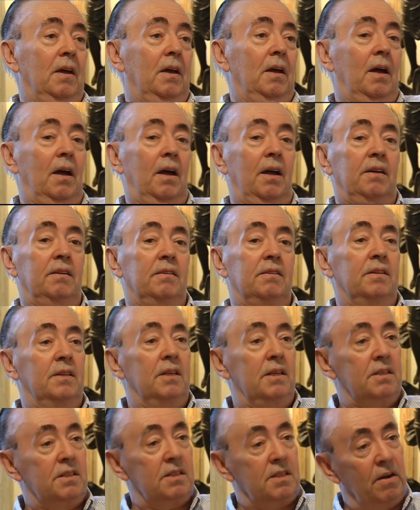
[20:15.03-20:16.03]
And the
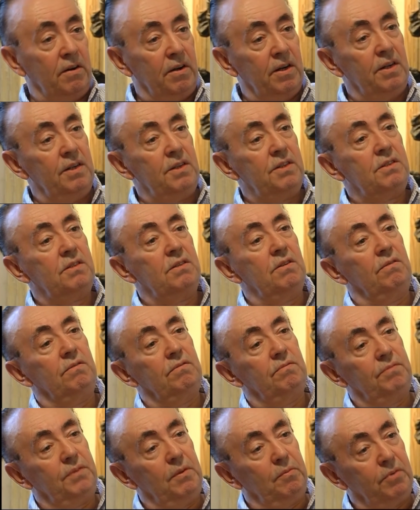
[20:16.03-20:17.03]
surrealists and
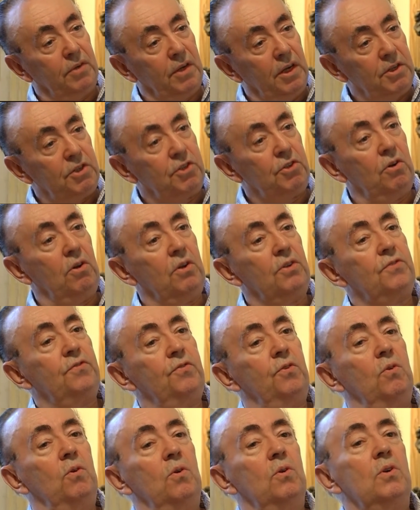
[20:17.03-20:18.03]
people like Charles
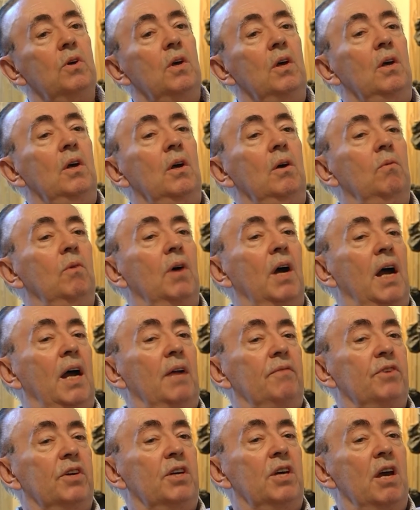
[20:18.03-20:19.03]
Ford were
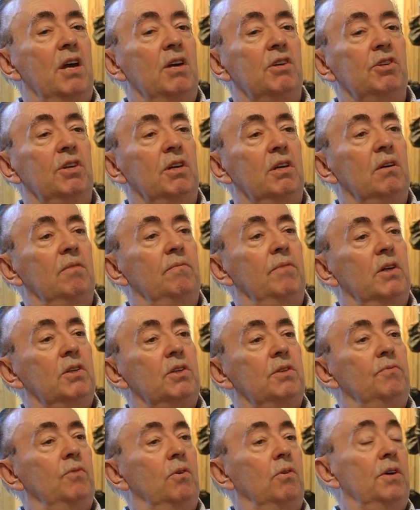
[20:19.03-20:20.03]
advocating a much
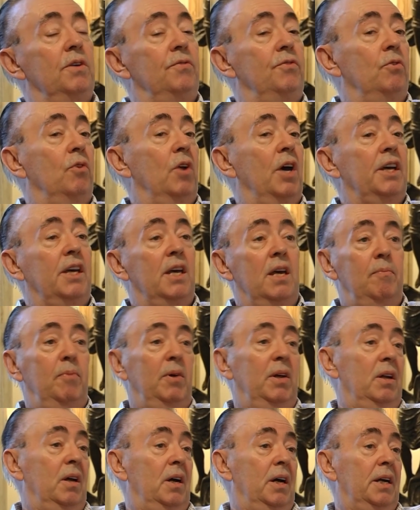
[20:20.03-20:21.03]
more, if you like,
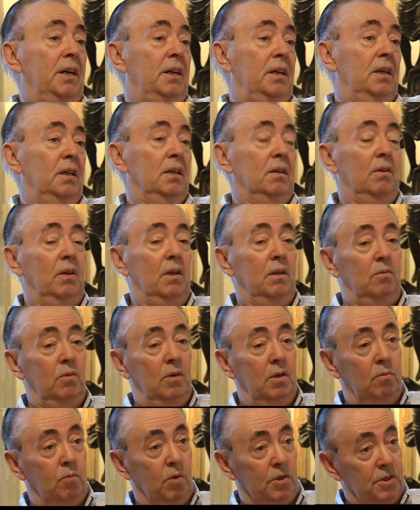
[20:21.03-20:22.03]
hippie-like, although the word
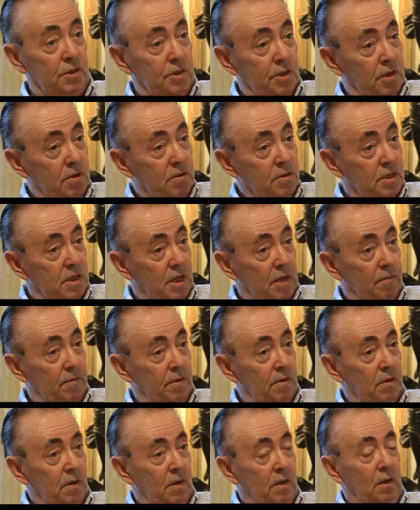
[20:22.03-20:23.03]
wasn't used then,
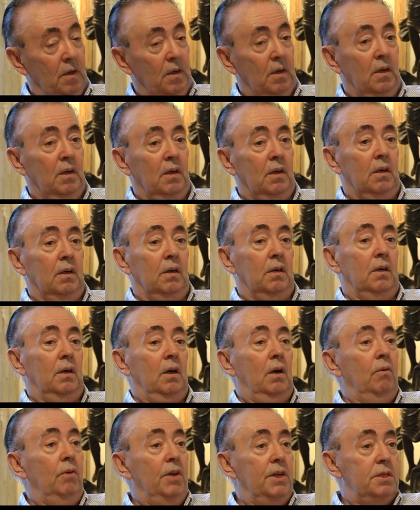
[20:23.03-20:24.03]

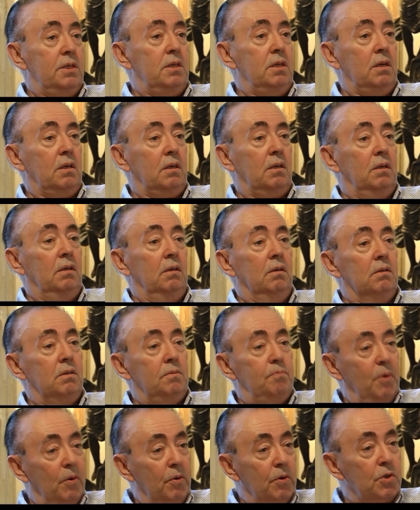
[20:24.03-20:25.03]
holistic,
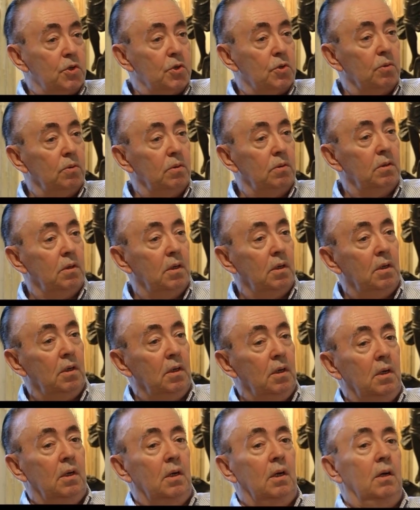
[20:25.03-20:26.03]
spiritual
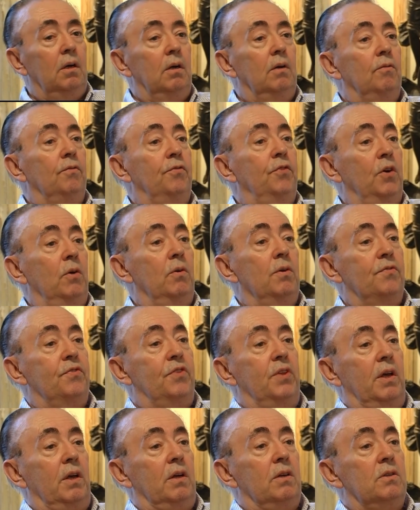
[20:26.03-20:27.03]
view of
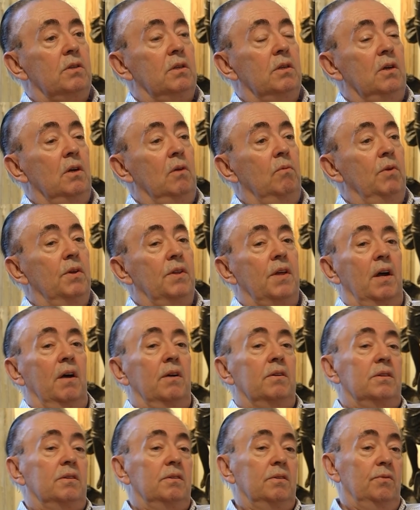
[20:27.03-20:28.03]
things,
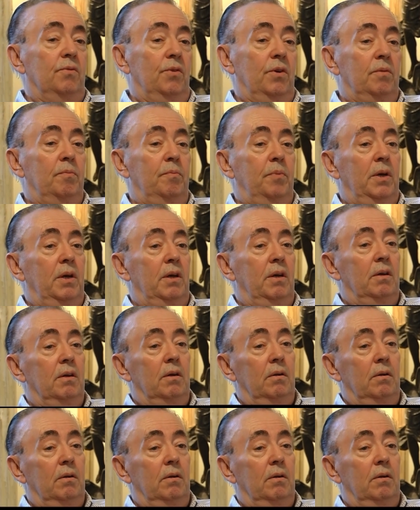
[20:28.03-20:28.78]
without, being